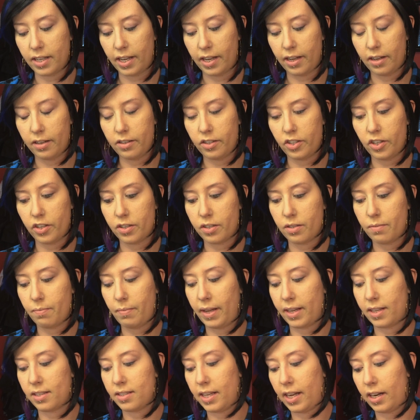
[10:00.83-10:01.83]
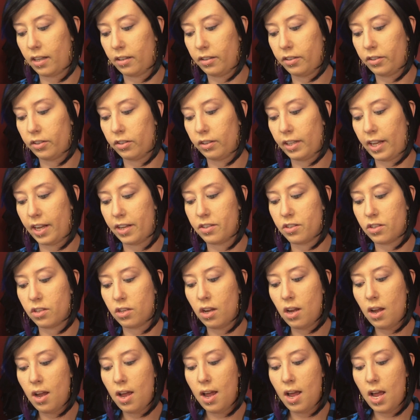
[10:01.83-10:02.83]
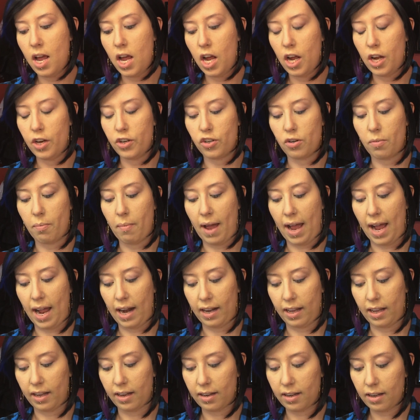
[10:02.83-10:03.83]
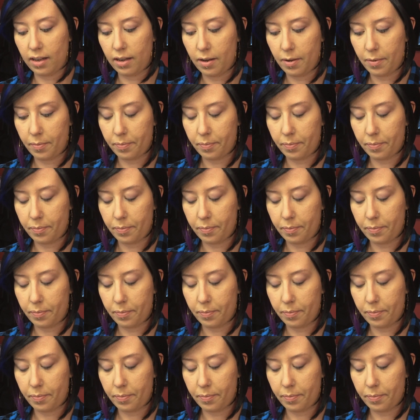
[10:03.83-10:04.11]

it just makes that a little less dramatic.